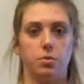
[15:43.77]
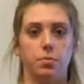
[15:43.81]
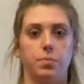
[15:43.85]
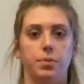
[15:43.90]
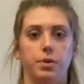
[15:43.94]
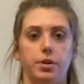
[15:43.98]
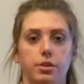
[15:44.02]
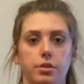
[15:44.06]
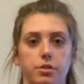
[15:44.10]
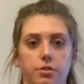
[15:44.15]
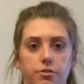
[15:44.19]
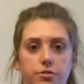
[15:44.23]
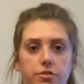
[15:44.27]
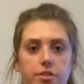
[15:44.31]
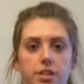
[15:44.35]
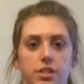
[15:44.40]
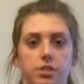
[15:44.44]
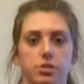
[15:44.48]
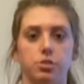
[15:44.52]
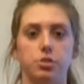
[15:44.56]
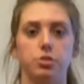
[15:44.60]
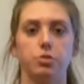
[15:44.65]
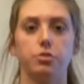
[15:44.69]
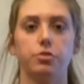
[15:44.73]
put your feet
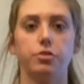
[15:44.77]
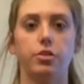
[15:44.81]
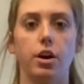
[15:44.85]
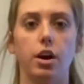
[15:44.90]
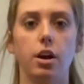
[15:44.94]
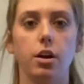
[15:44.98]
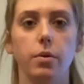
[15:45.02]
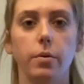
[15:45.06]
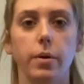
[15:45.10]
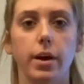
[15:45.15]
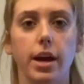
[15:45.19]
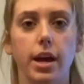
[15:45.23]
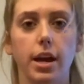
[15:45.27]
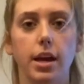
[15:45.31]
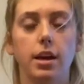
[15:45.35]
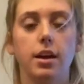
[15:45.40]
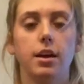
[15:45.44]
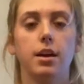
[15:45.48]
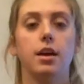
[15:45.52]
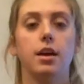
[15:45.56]
too far away,